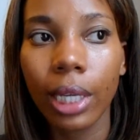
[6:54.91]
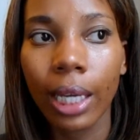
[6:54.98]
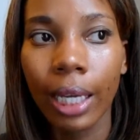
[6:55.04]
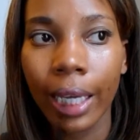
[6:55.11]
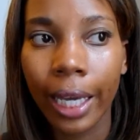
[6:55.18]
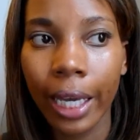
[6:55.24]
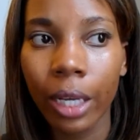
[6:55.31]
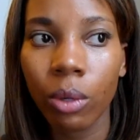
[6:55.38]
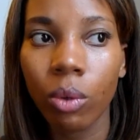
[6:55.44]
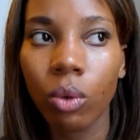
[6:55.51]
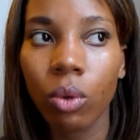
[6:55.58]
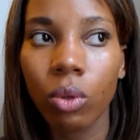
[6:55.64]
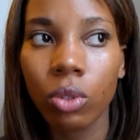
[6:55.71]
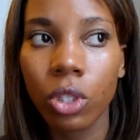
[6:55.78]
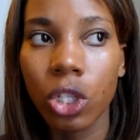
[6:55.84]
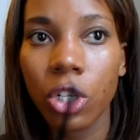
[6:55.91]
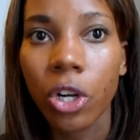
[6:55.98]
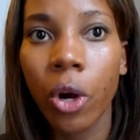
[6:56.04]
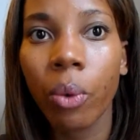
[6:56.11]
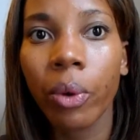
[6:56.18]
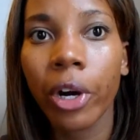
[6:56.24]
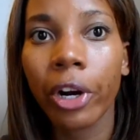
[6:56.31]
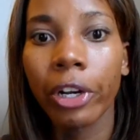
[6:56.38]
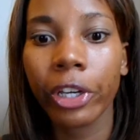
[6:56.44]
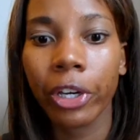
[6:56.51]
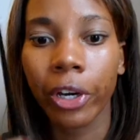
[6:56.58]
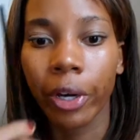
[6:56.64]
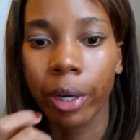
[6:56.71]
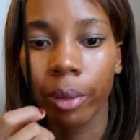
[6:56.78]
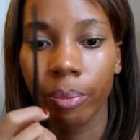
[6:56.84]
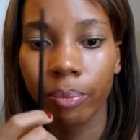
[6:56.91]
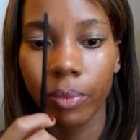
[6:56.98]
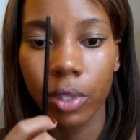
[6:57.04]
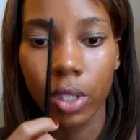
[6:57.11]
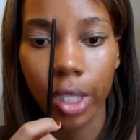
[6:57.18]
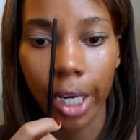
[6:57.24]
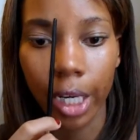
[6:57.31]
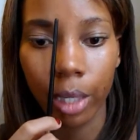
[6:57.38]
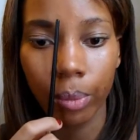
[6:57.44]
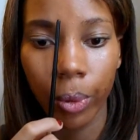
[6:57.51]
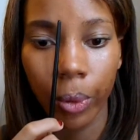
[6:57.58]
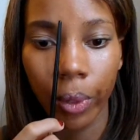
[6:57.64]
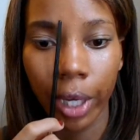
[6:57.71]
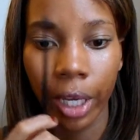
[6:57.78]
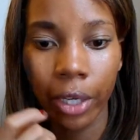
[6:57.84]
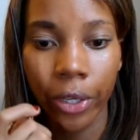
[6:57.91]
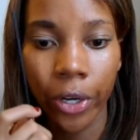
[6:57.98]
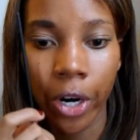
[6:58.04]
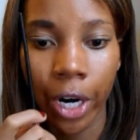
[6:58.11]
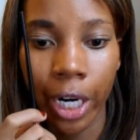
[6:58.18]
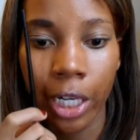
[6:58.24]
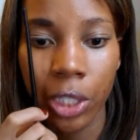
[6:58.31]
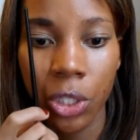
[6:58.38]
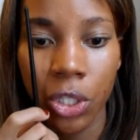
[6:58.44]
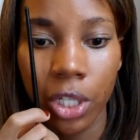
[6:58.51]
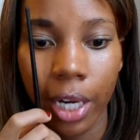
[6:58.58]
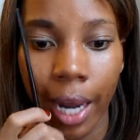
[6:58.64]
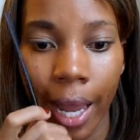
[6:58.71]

get to know where your starting point, your arch,